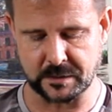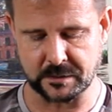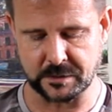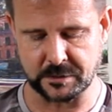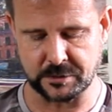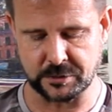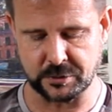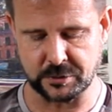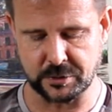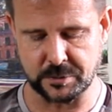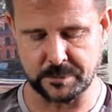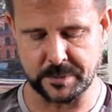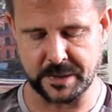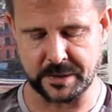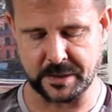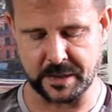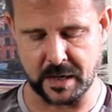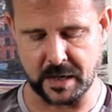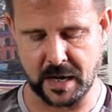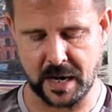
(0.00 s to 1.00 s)
the tube in
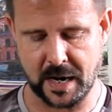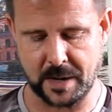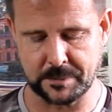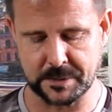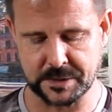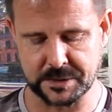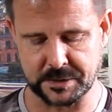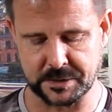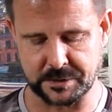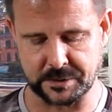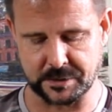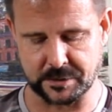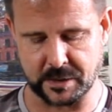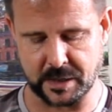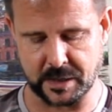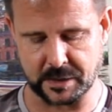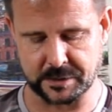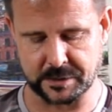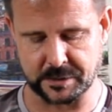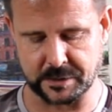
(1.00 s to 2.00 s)
the opposite
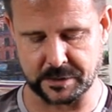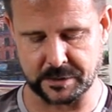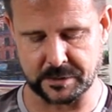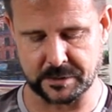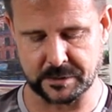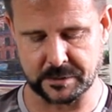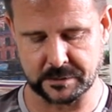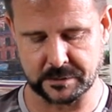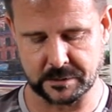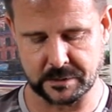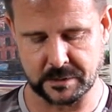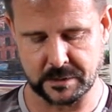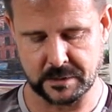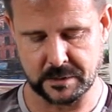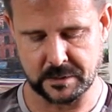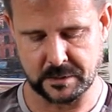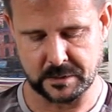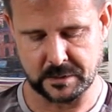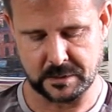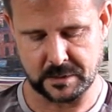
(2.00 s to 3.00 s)
direction,
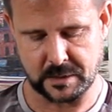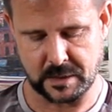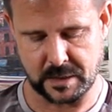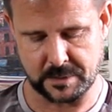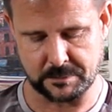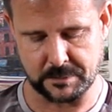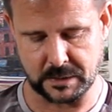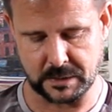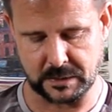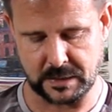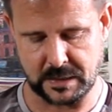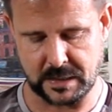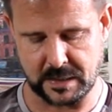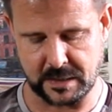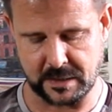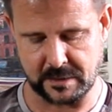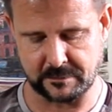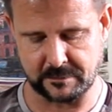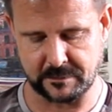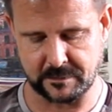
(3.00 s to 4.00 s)
I
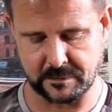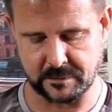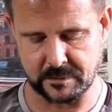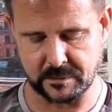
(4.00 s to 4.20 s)
believe.